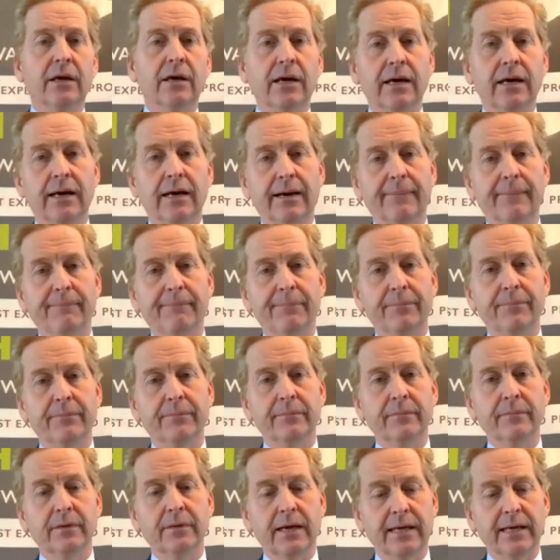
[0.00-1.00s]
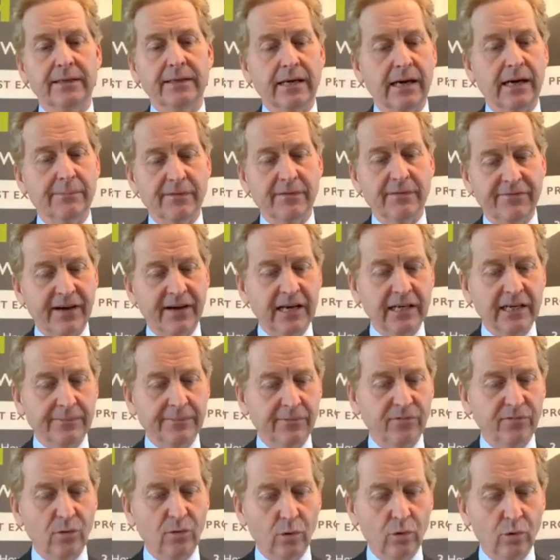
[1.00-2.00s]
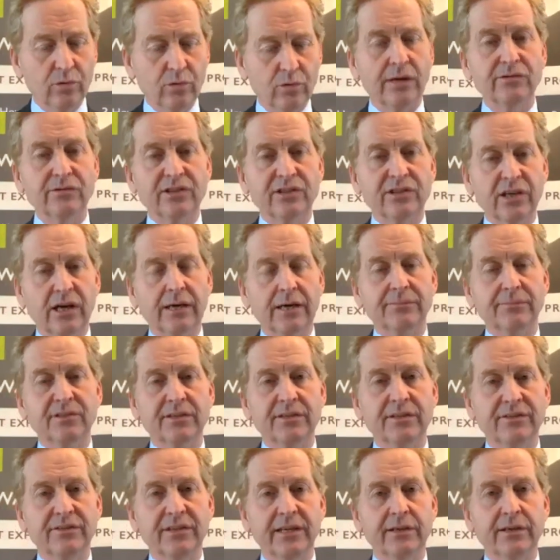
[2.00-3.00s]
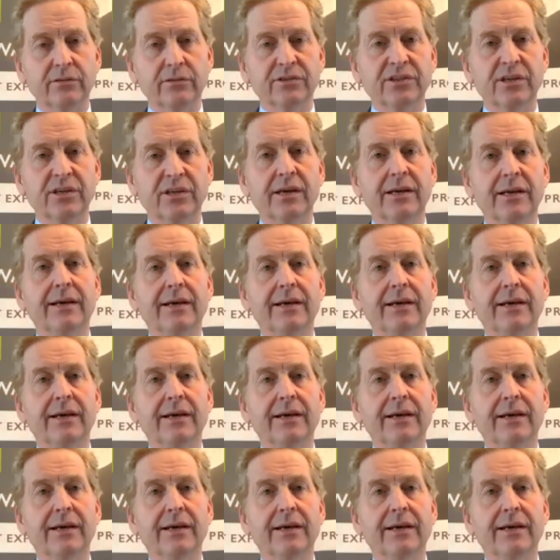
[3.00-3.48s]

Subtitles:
I'm available for all those types of deals.